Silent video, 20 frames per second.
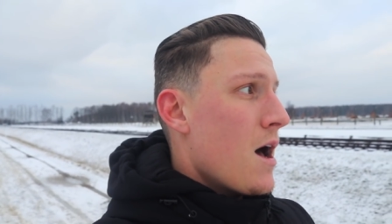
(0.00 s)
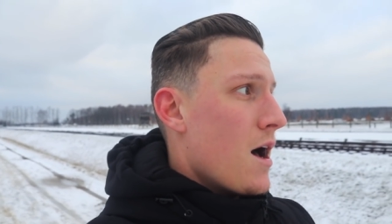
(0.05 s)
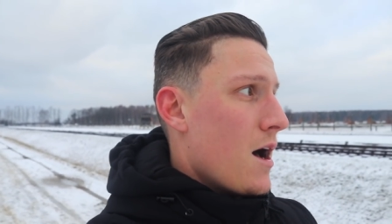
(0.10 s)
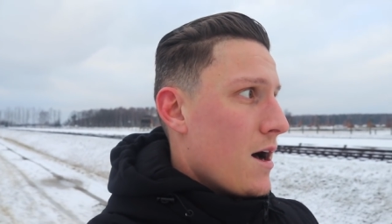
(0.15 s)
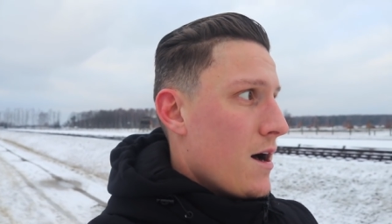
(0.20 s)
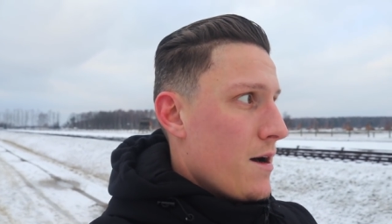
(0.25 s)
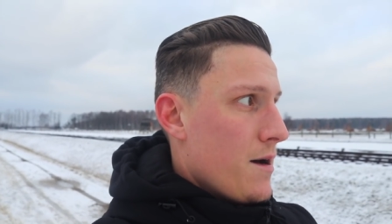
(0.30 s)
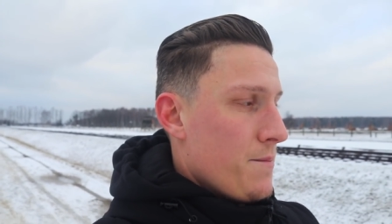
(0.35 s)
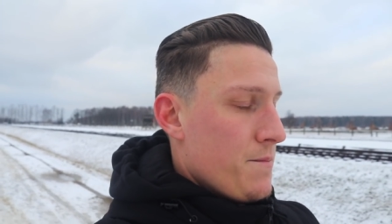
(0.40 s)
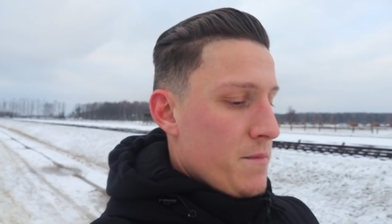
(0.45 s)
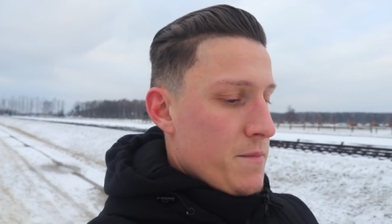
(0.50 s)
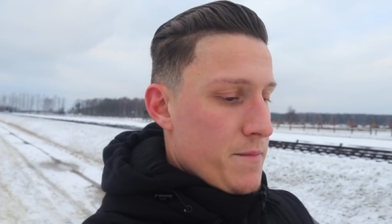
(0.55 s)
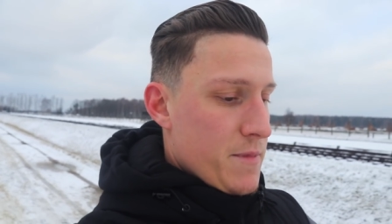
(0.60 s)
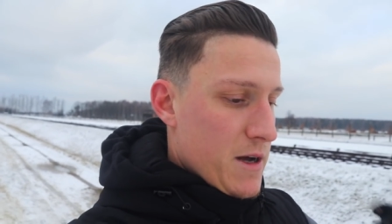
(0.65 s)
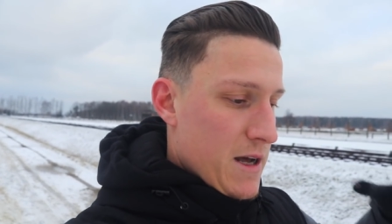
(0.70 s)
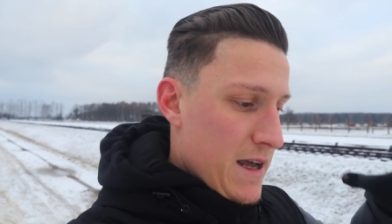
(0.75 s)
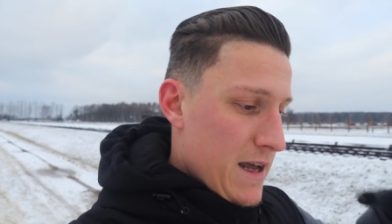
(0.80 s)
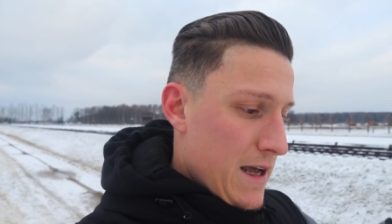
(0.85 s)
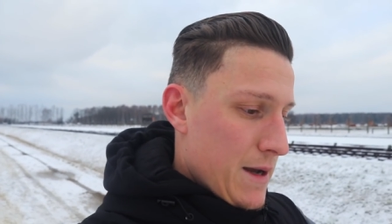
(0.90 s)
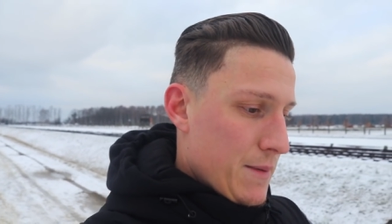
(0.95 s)

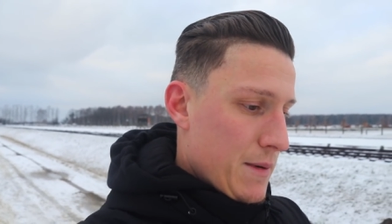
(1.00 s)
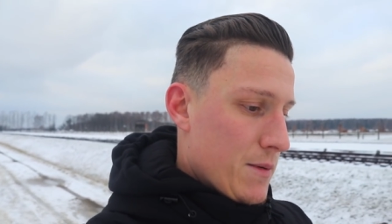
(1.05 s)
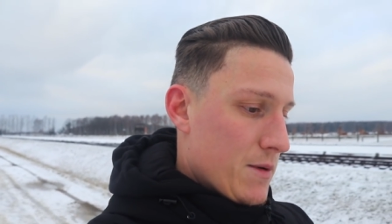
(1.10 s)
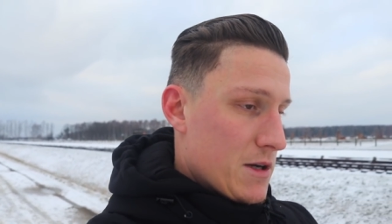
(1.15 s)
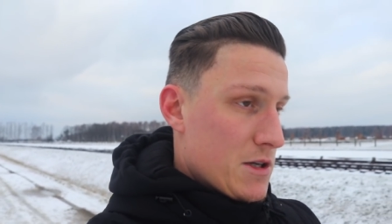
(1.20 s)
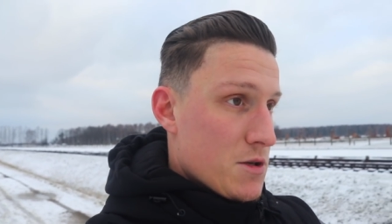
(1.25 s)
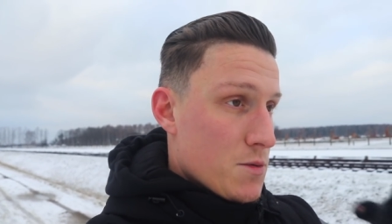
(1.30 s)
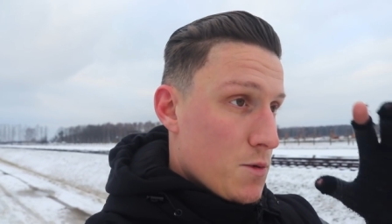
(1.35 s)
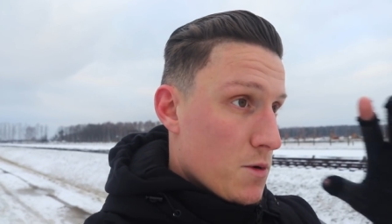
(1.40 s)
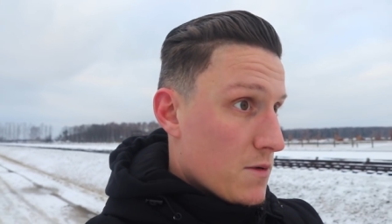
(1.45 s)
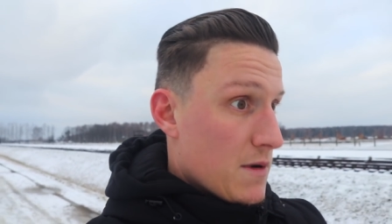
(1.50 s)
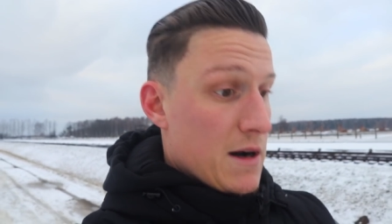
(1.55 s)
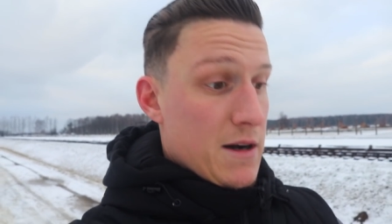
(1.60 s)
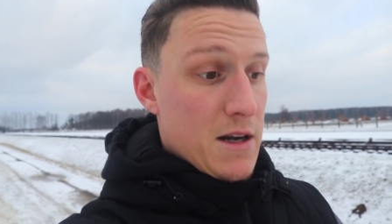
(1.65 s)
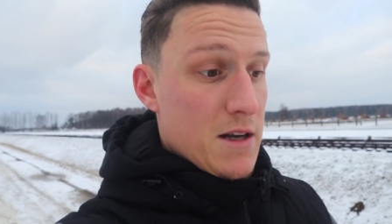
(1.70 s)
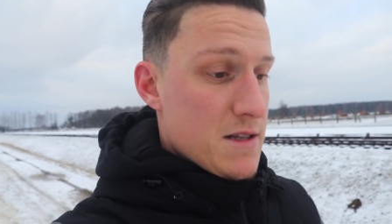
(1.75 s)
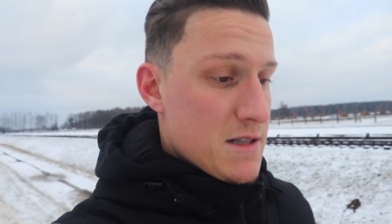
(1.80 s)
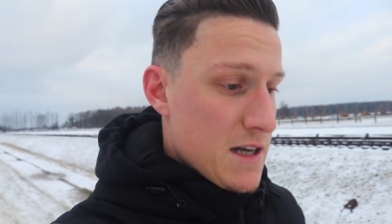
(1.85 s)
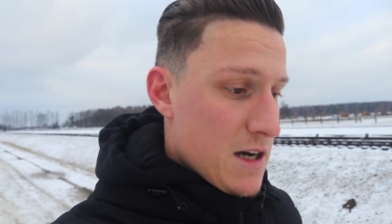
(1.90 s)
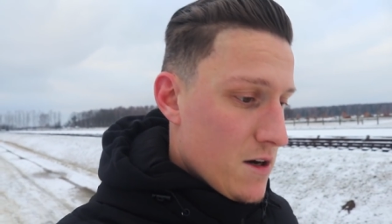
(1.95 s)
but here we wanted to walk
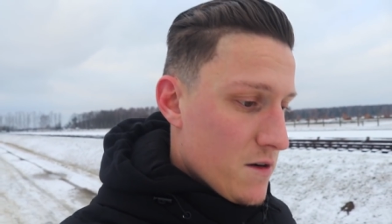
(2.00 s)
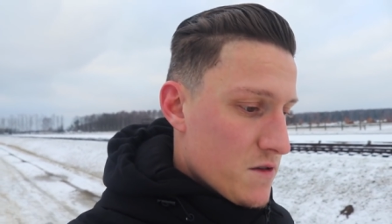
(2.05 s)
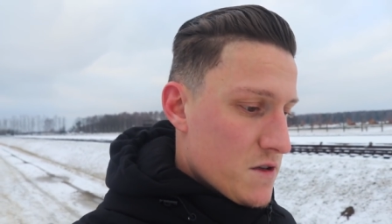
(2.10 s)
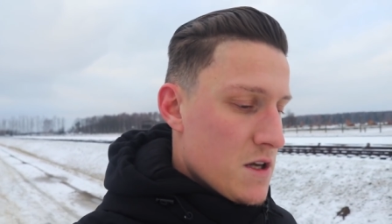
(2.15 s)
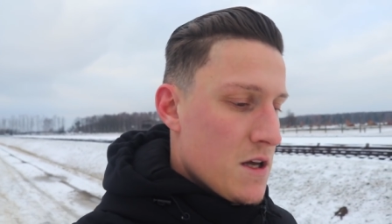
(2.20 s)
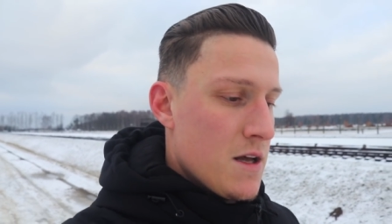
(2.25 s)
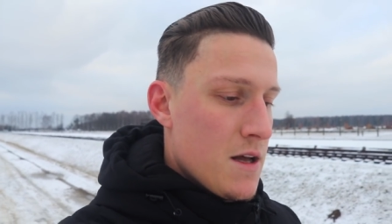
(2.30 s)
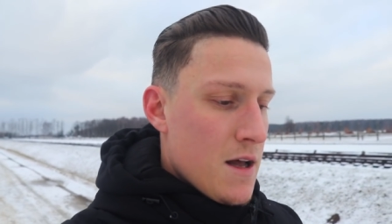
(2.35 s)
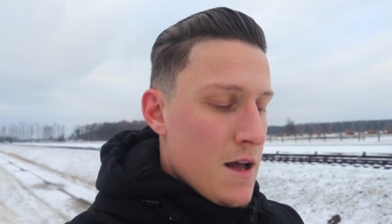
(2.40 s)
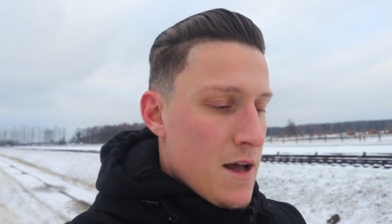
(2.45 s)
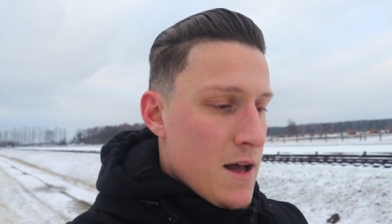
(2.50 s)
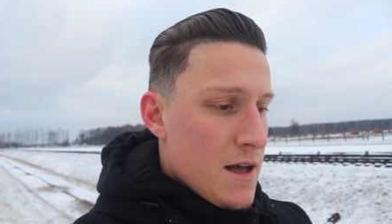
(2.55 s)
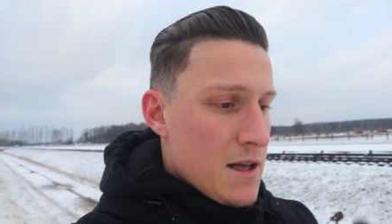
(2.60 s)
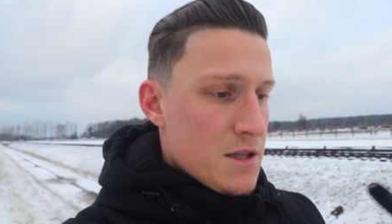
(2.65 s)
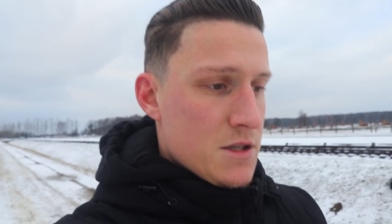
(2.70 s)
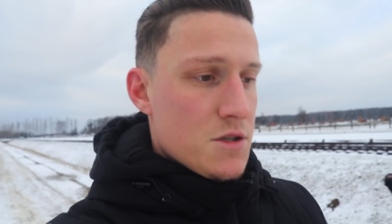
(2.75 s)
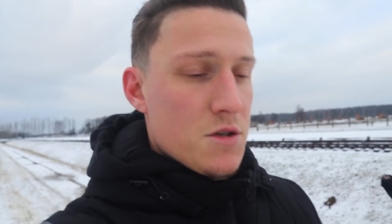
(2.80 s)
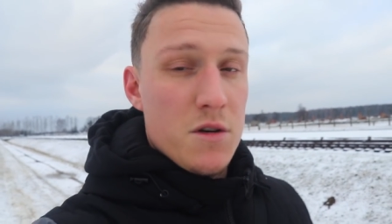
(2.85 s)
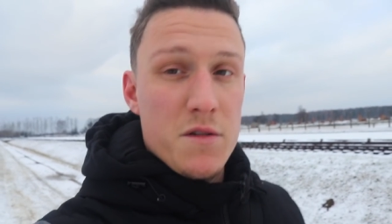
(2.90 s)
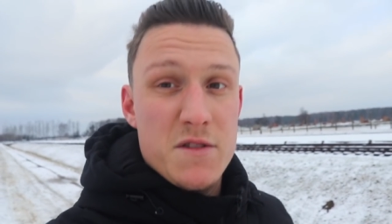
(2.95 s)
around ourselves
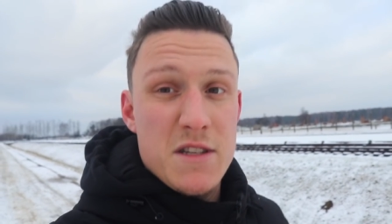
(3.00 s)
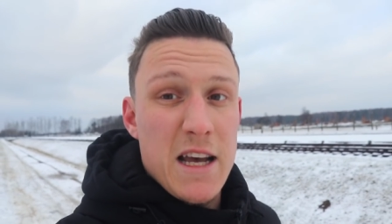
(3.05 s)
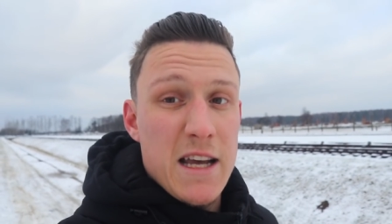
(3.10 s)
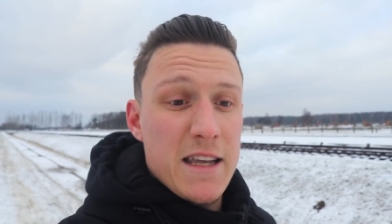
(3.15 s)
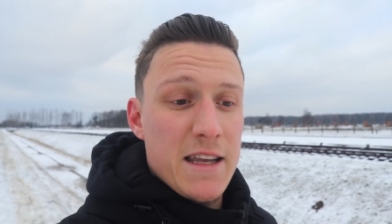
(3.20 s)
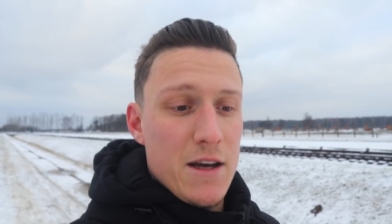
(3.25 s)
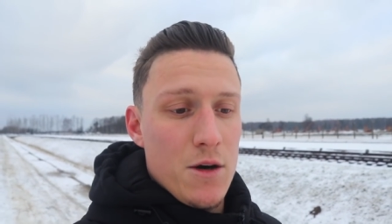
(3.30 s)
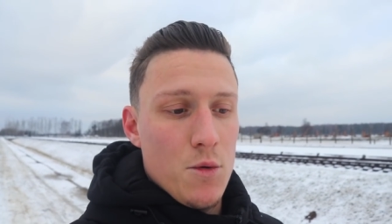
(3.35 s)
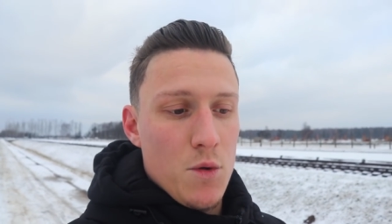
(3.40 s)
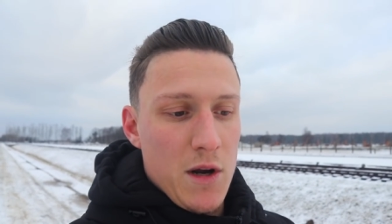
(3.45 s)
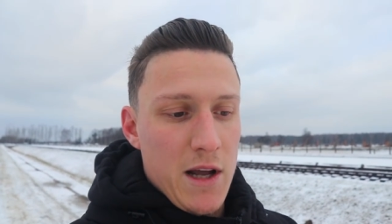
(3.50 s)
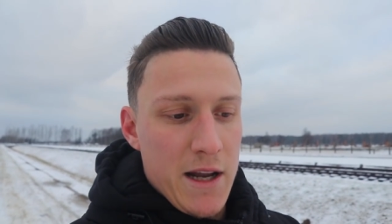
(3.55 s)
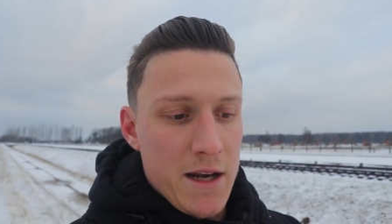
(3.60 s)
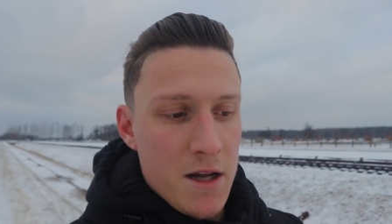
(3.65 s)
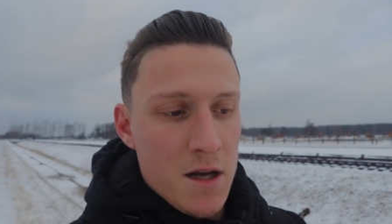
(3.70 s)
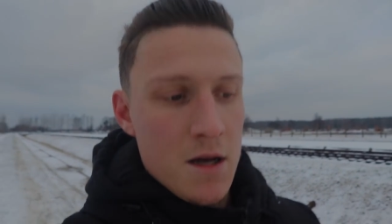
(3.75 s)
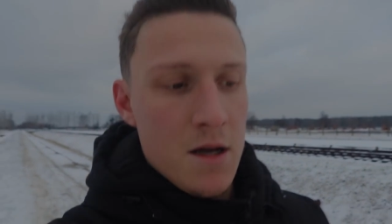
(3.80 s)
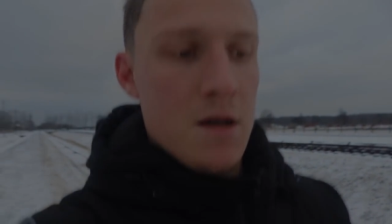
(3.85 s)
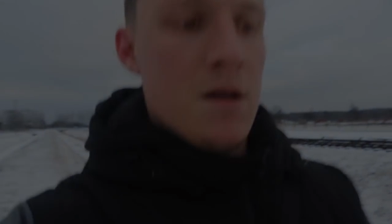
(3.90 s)
and sort of take it all in.